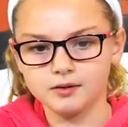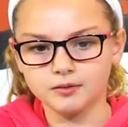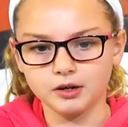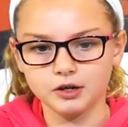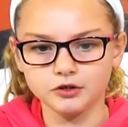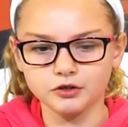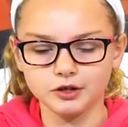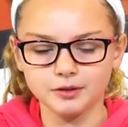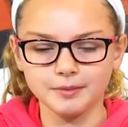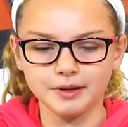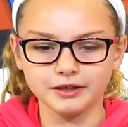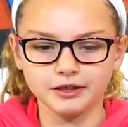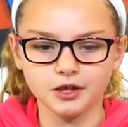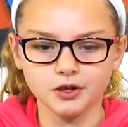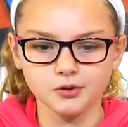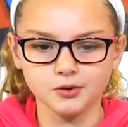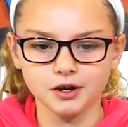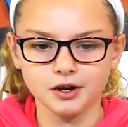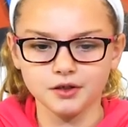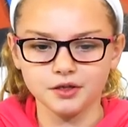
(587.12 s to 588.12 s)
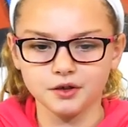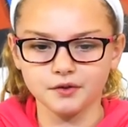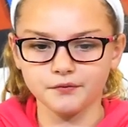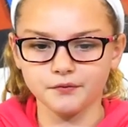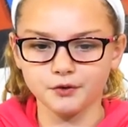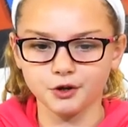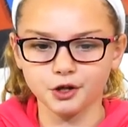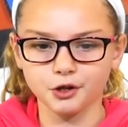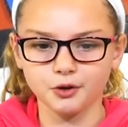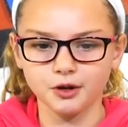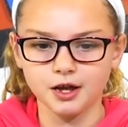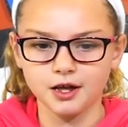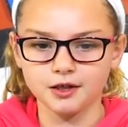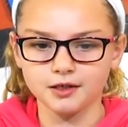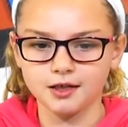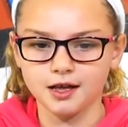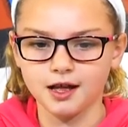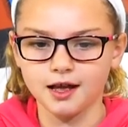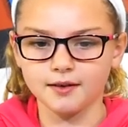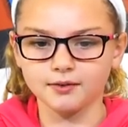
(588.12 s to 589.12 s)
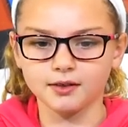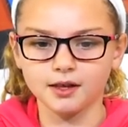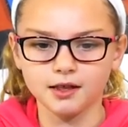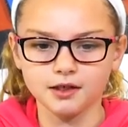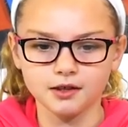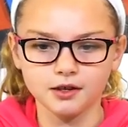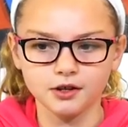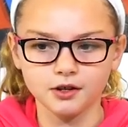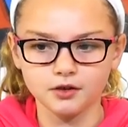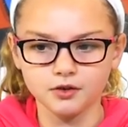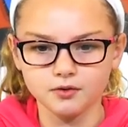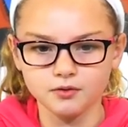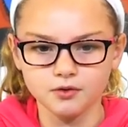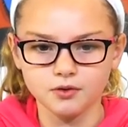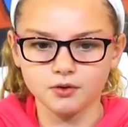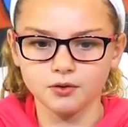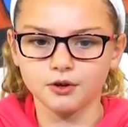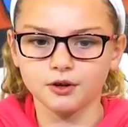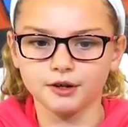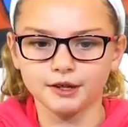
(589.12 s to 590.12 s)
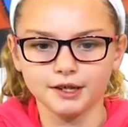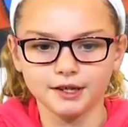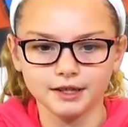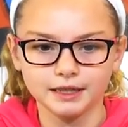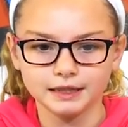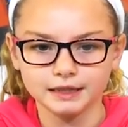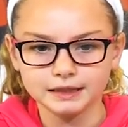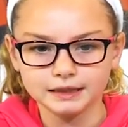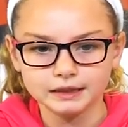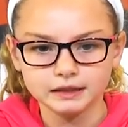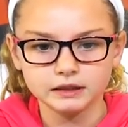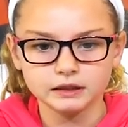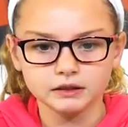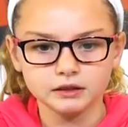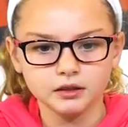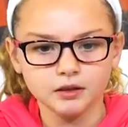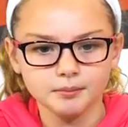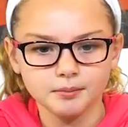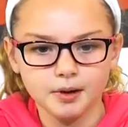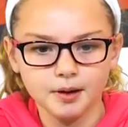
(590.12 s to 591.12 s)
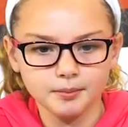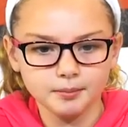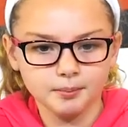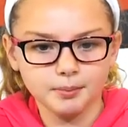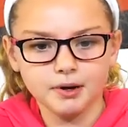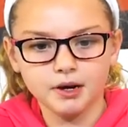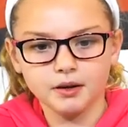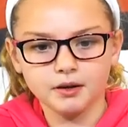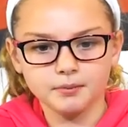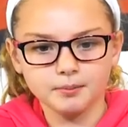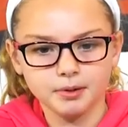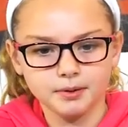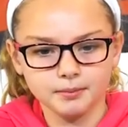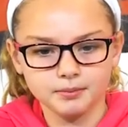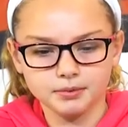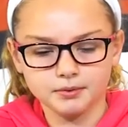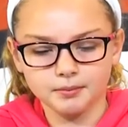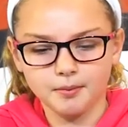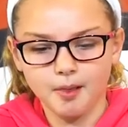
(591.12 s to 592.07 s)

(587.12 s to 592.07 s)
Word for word: I'm gonna try to make this quick for you guys that have things to do. Yes, Sorry. exactly. Pup there. Pup, pup, pup.